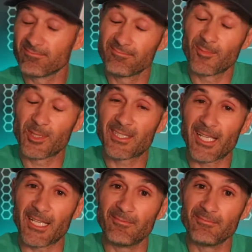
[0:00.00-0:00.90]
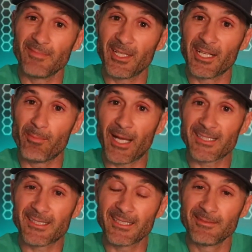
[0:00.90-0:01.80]
What do you say? An
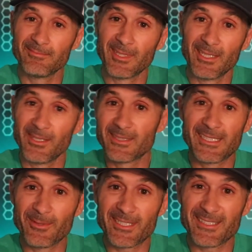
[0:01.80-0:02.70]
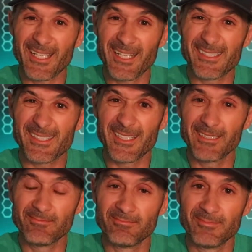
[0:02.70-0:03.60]
unboxing? See what's inside this
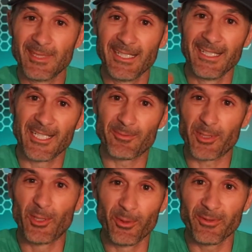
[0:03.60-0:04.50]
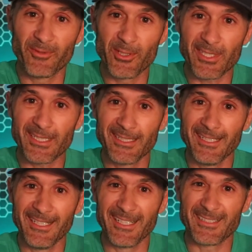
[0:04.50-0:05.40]
thing? It's McEwen Reviews It.
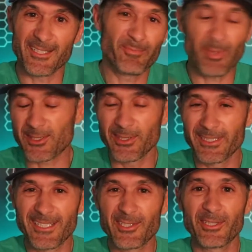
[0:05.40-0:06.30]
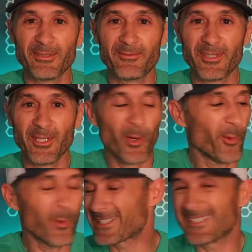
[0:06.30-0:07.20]
It's a special edition of
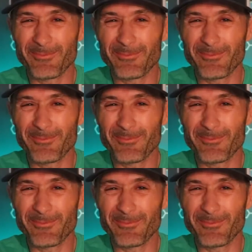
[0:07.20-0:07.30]
What's in the